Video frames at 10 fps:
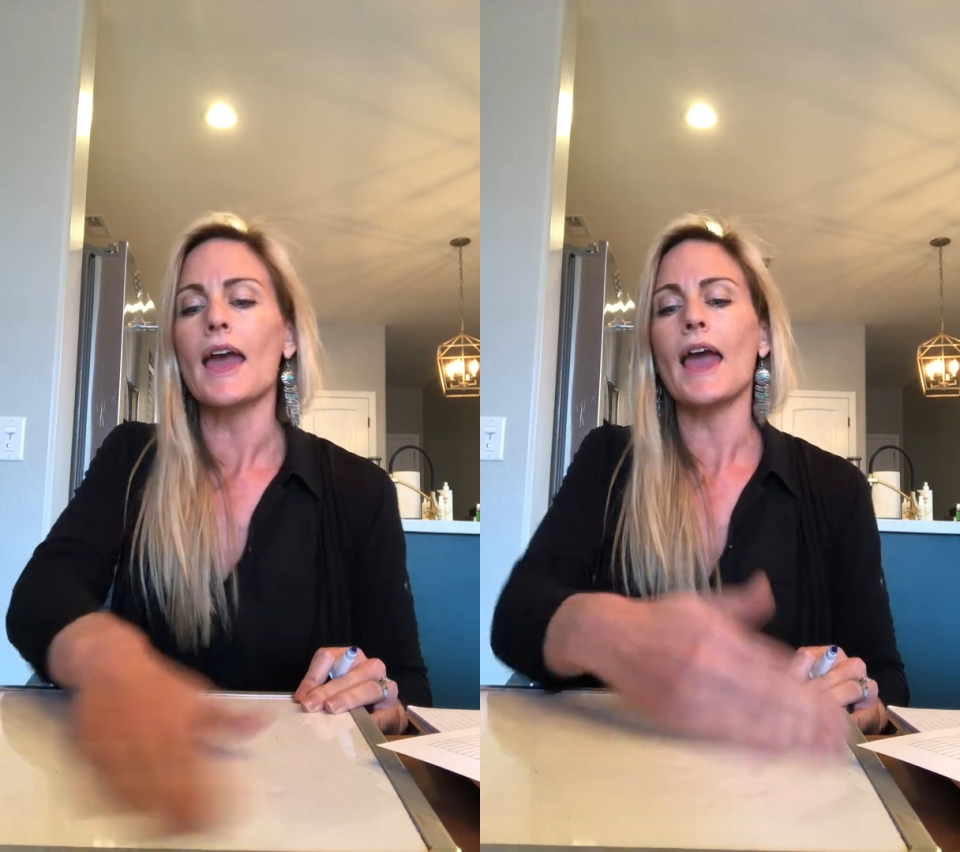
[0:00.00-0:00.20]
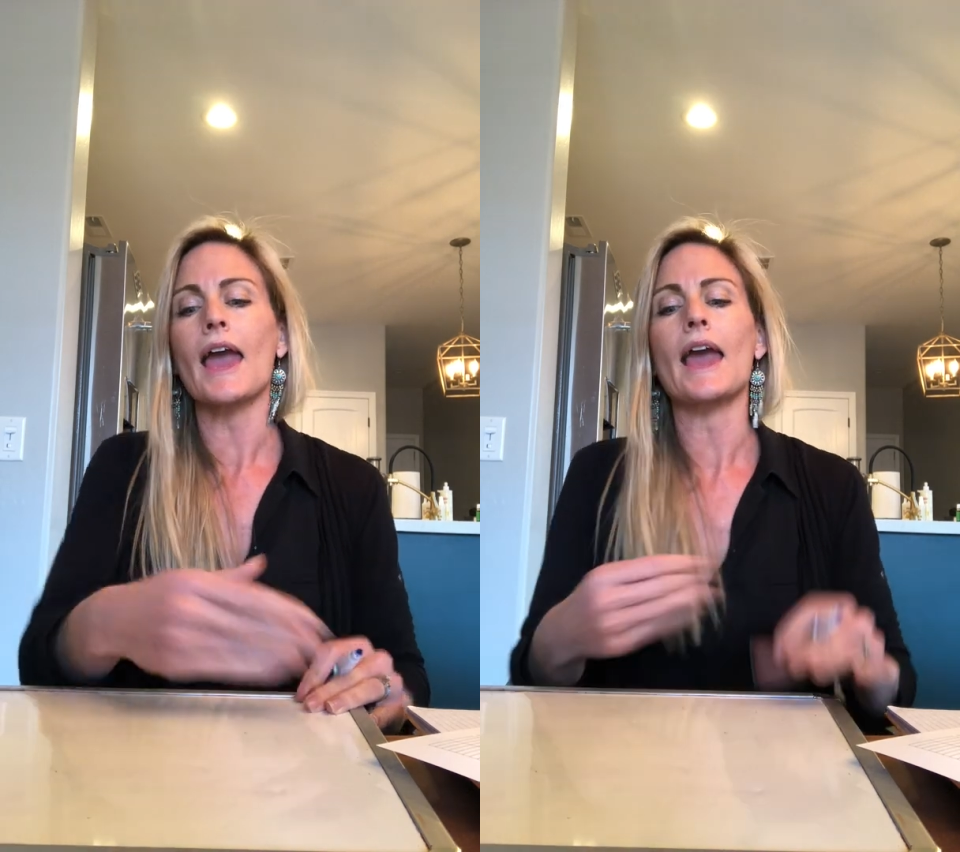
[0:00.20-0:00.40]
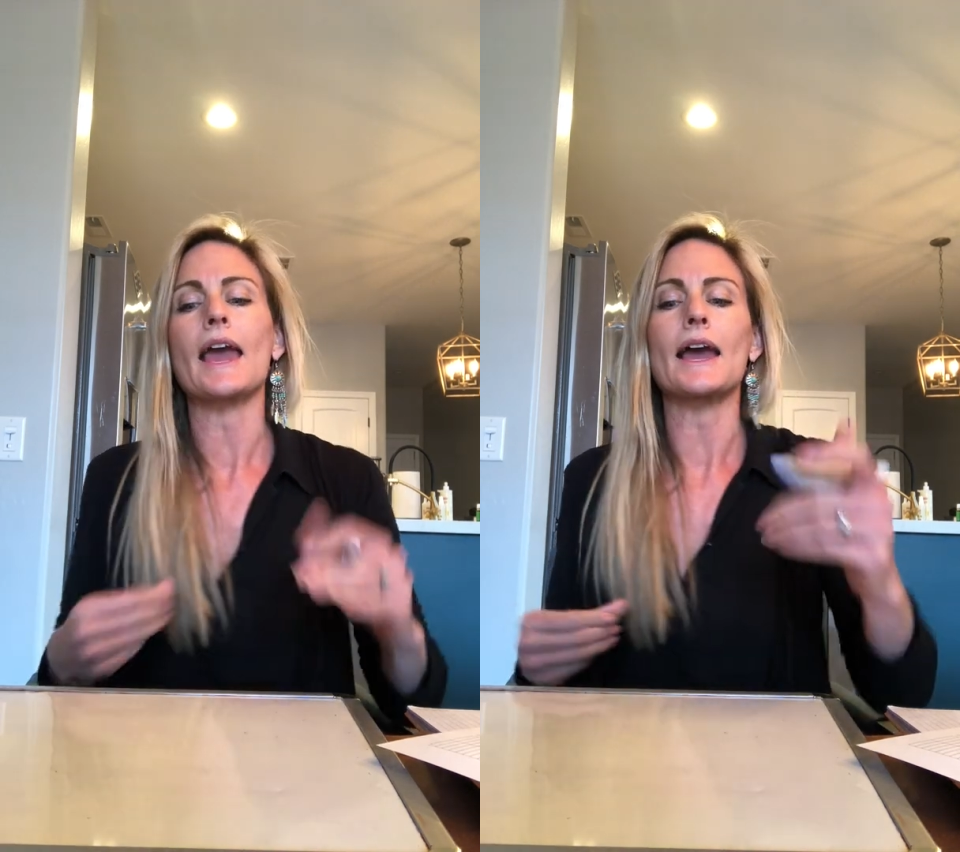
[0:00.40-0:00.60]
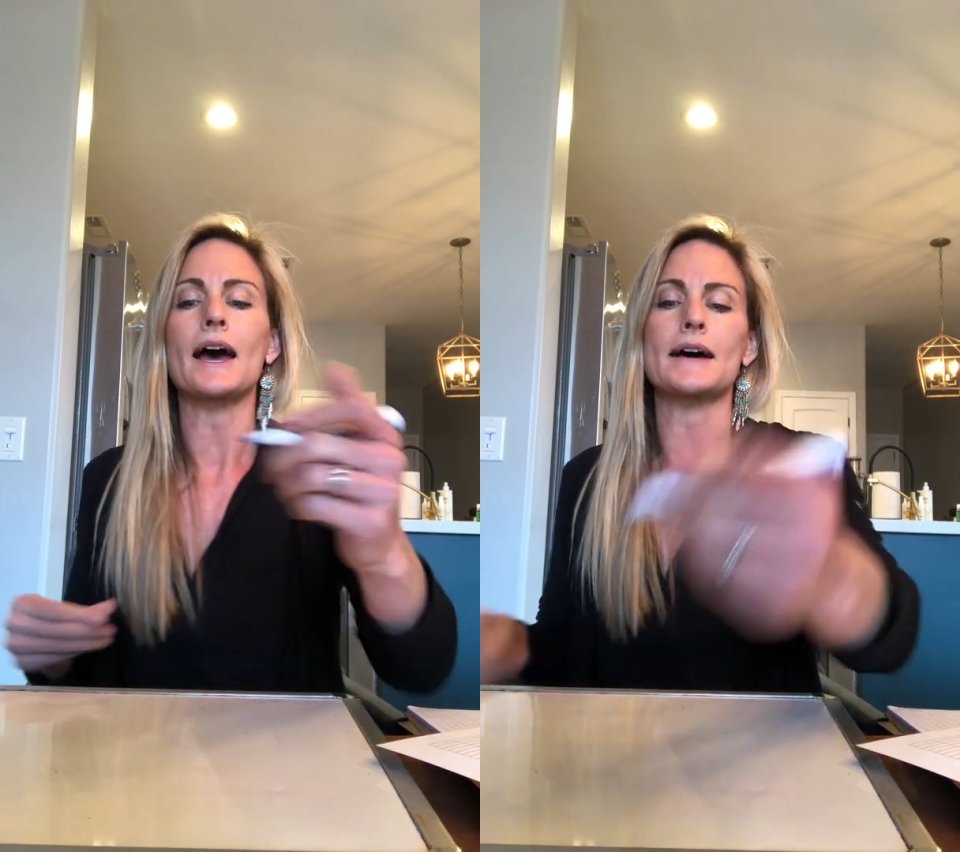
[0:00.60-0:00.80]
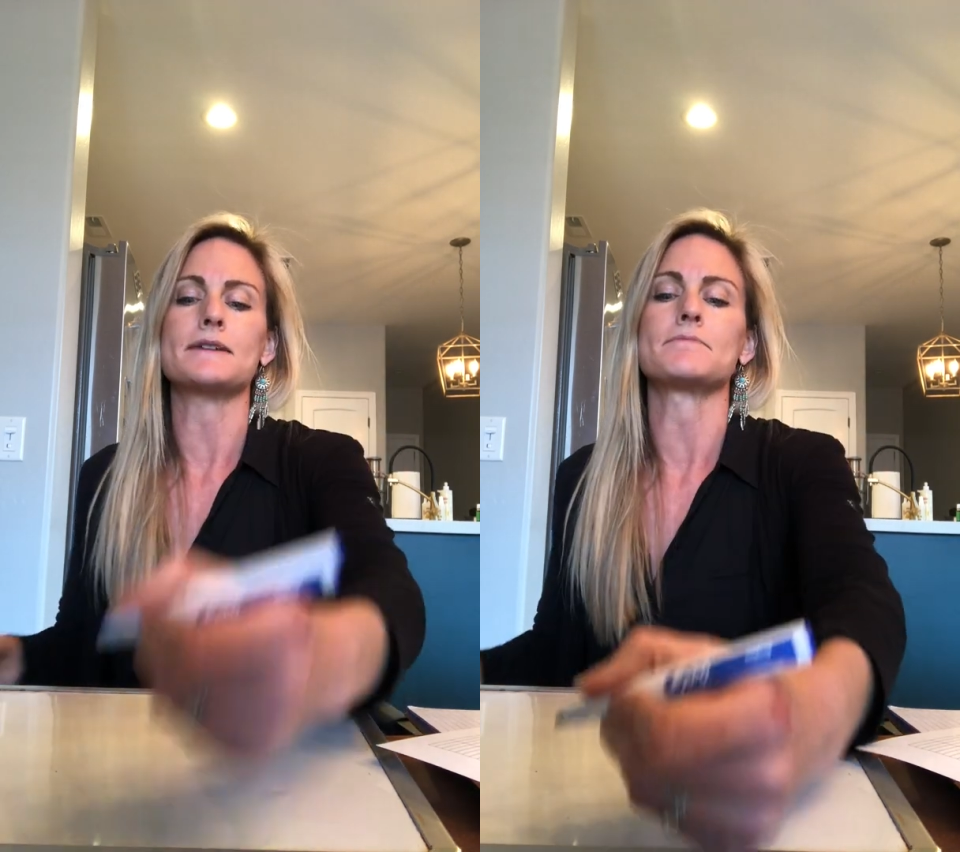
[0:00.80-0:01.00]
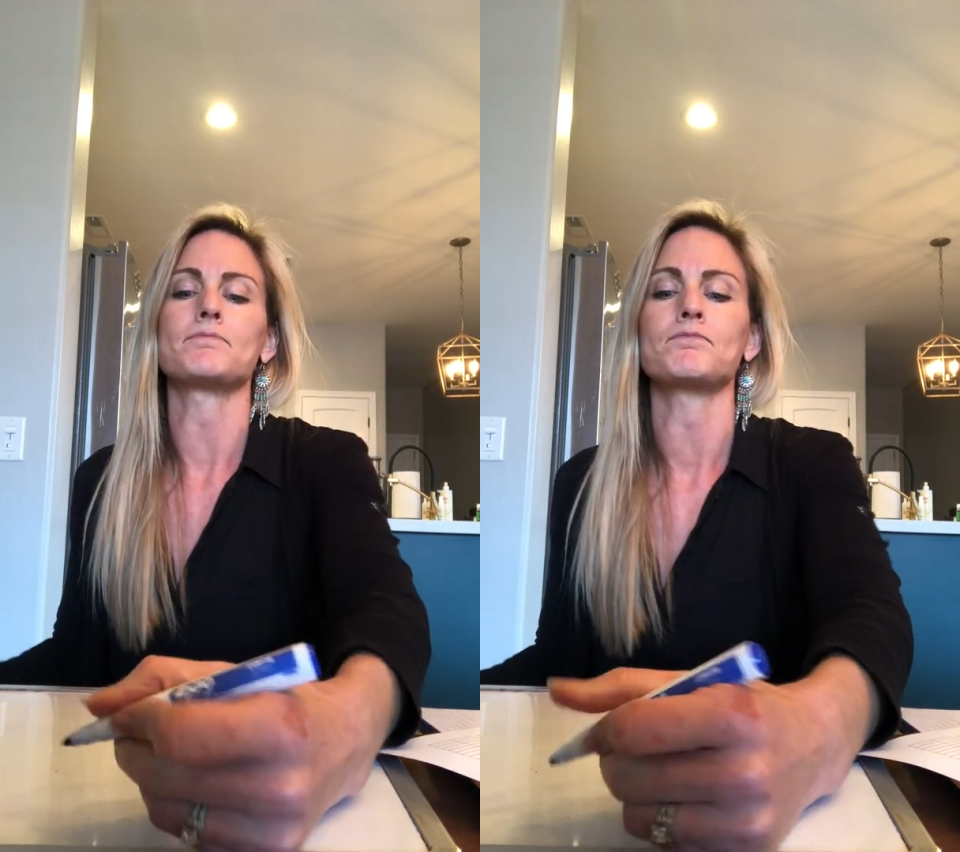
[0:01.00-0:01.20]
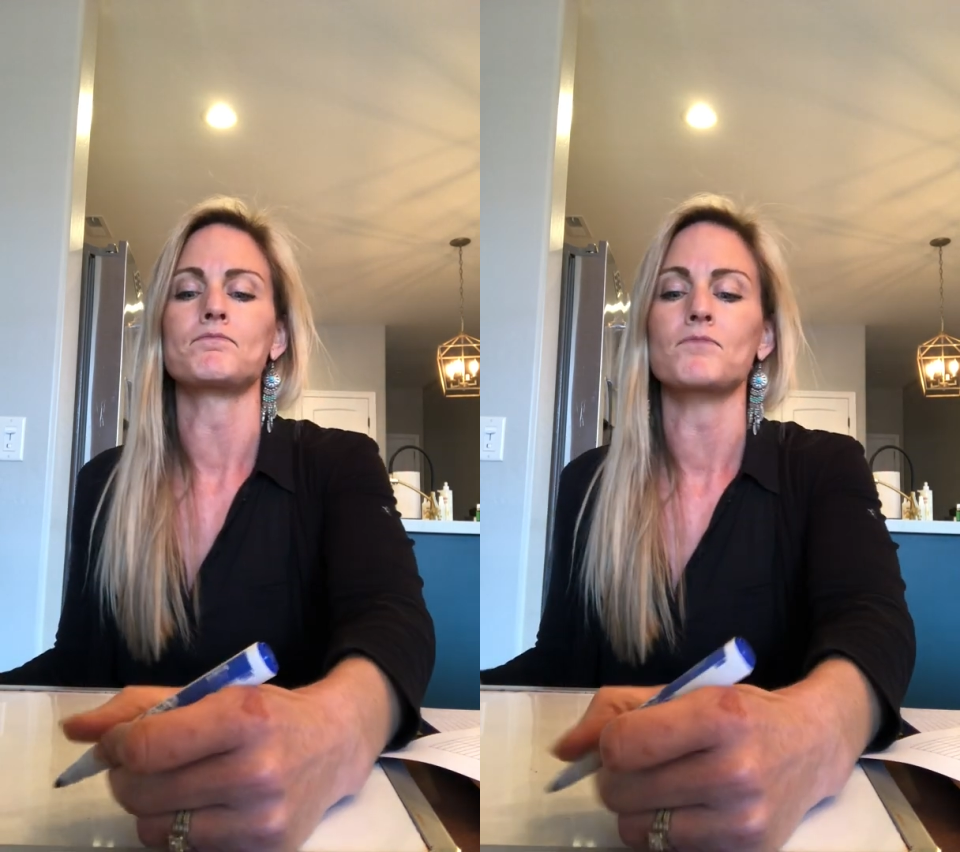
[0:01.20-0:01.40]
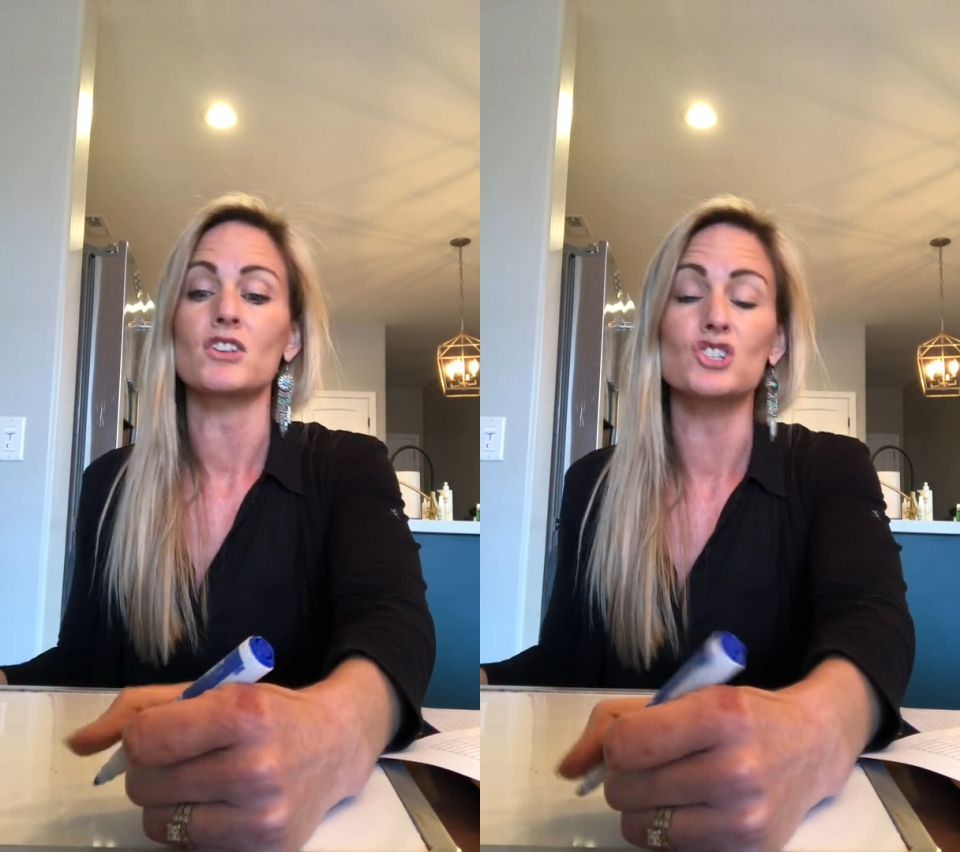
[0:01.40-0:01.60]
a
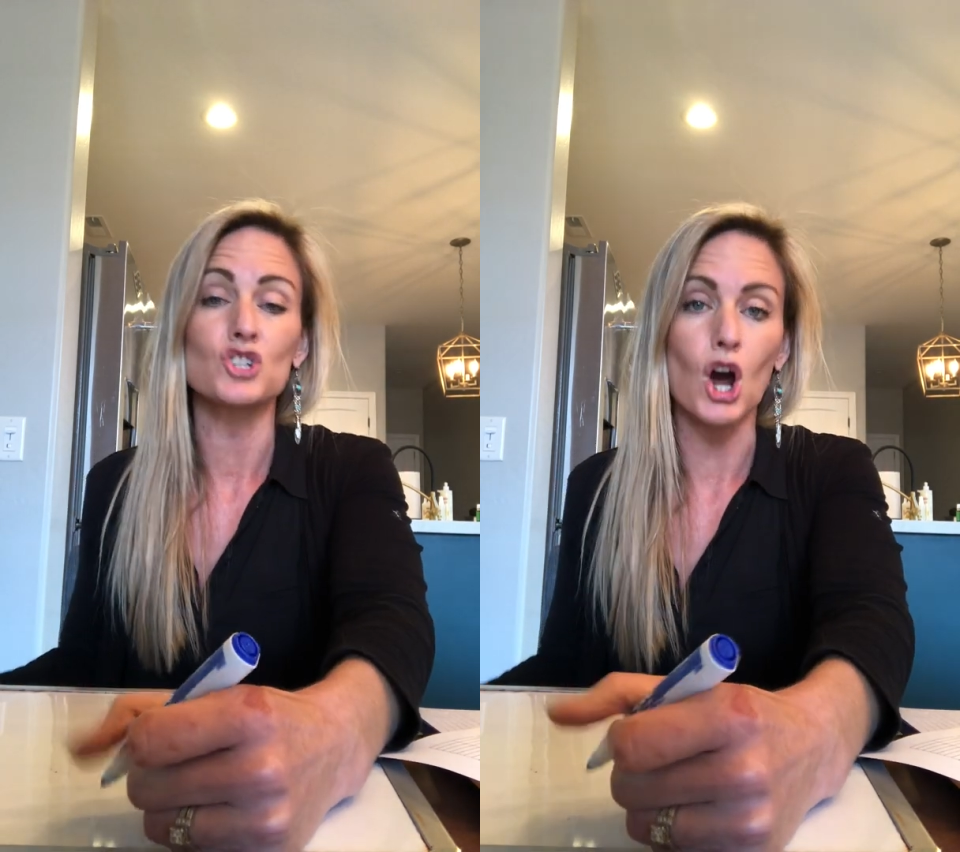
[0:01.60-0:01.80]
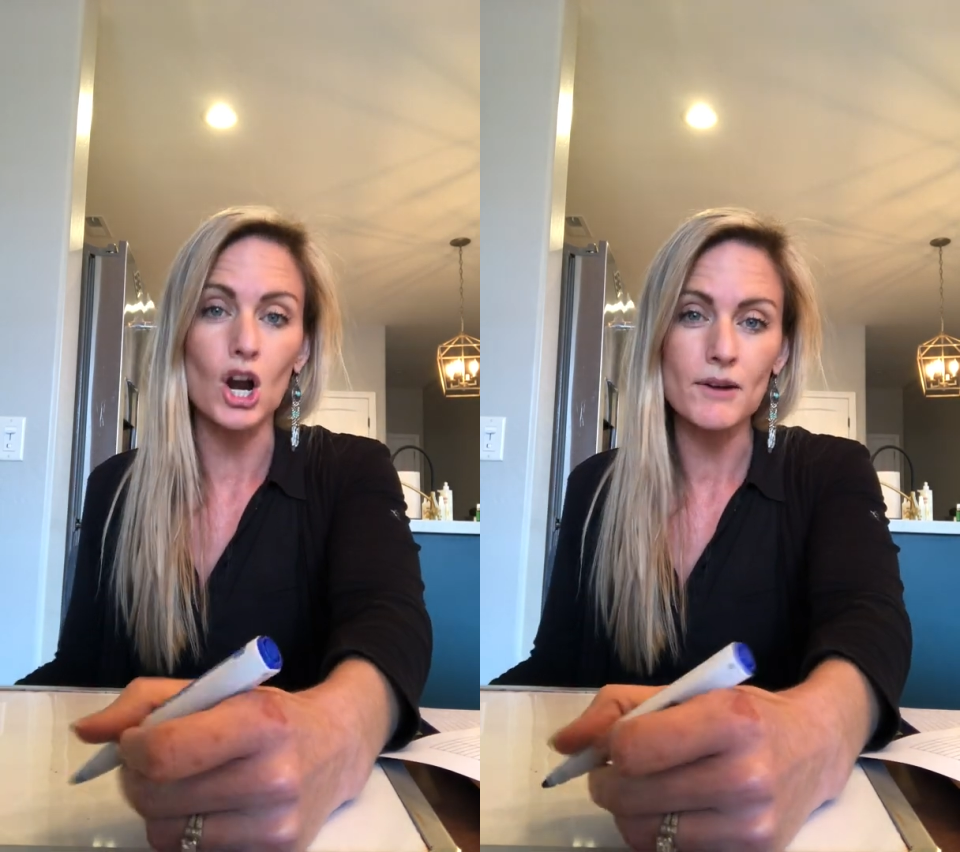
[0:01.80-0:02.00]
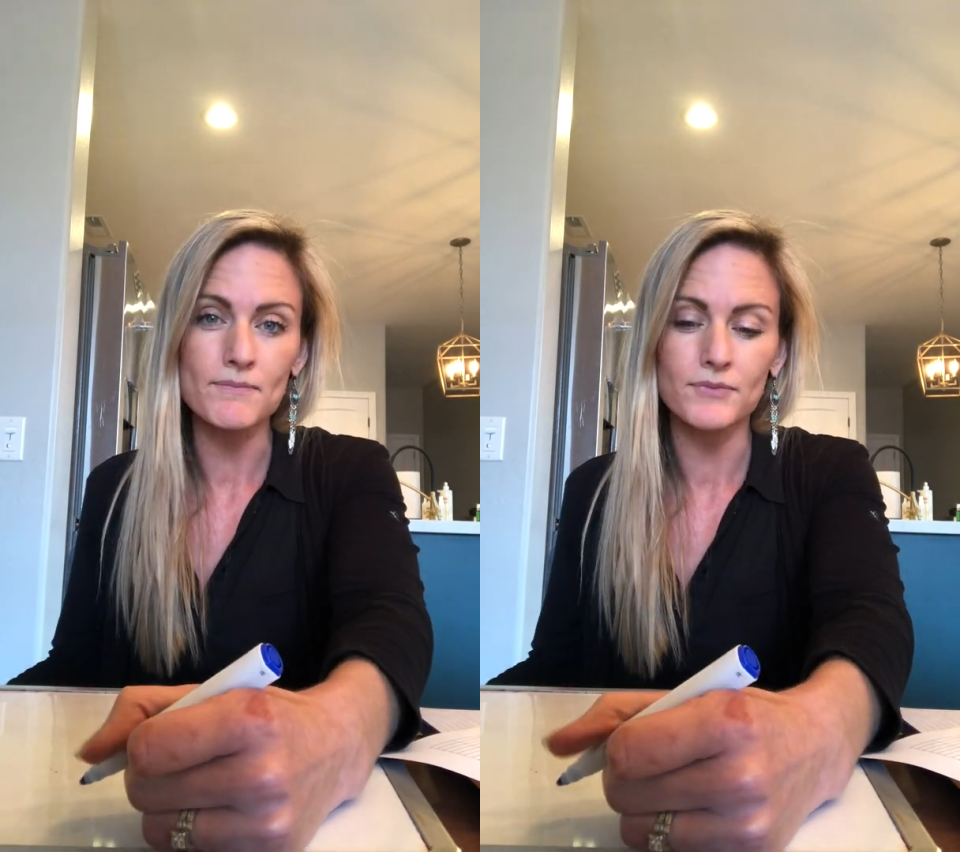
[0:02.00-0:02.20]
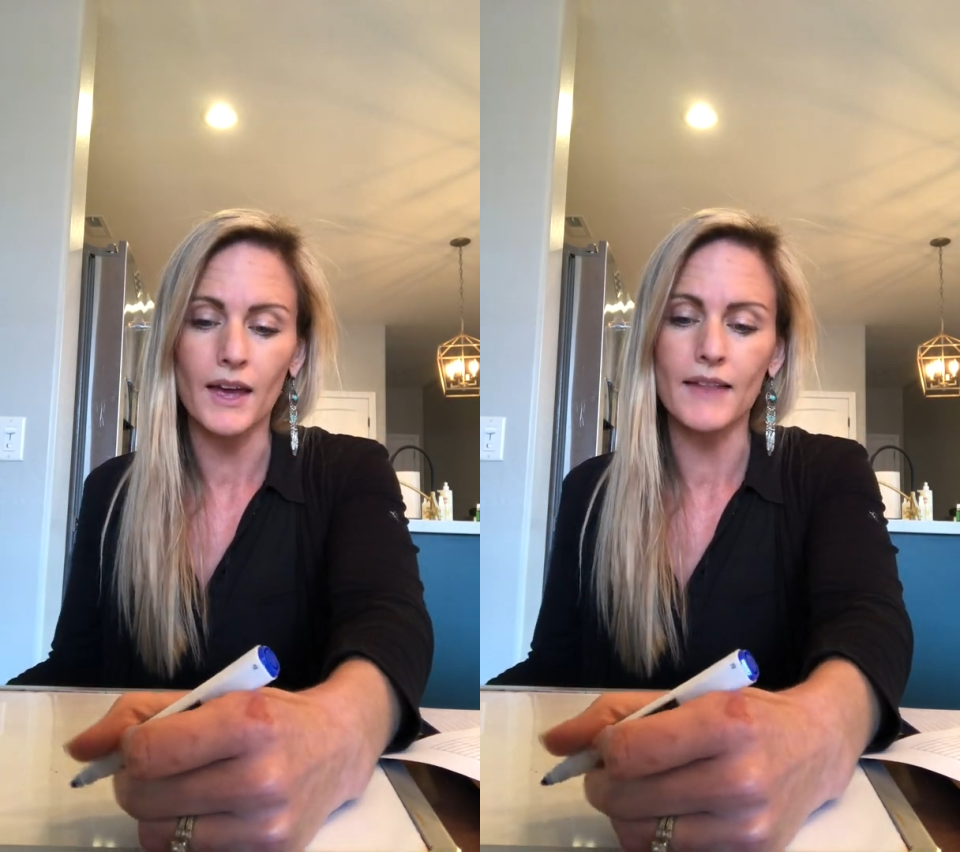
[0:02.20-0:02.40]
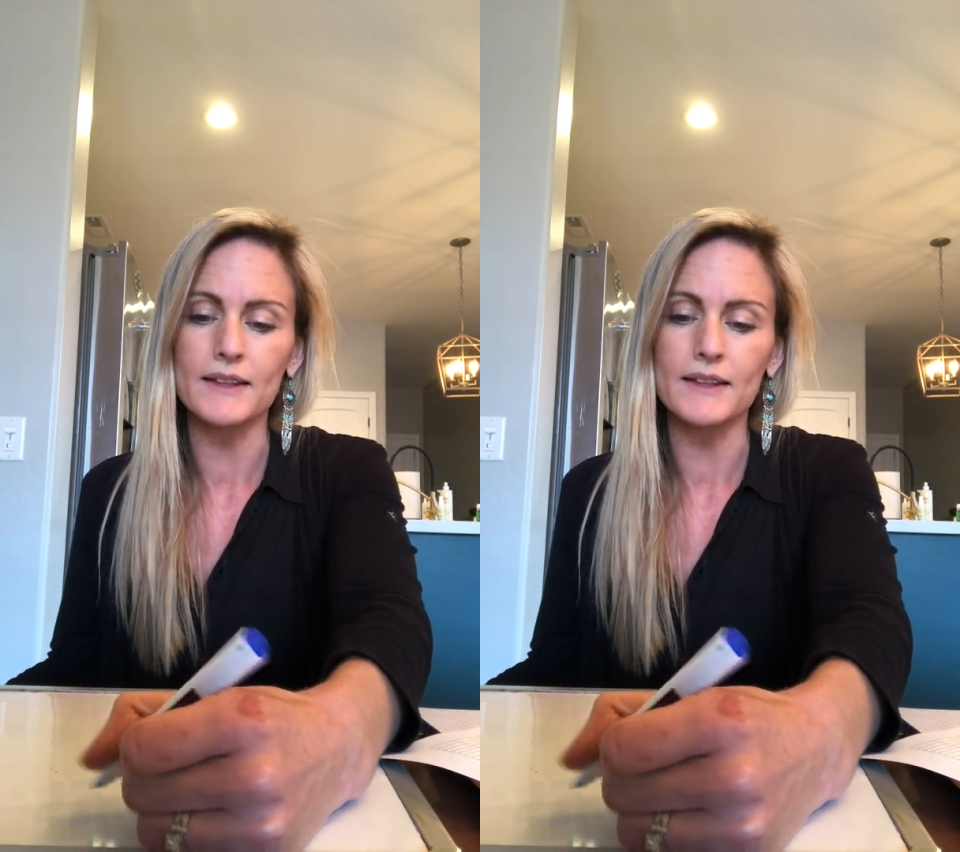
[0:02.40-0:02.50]
star, okay?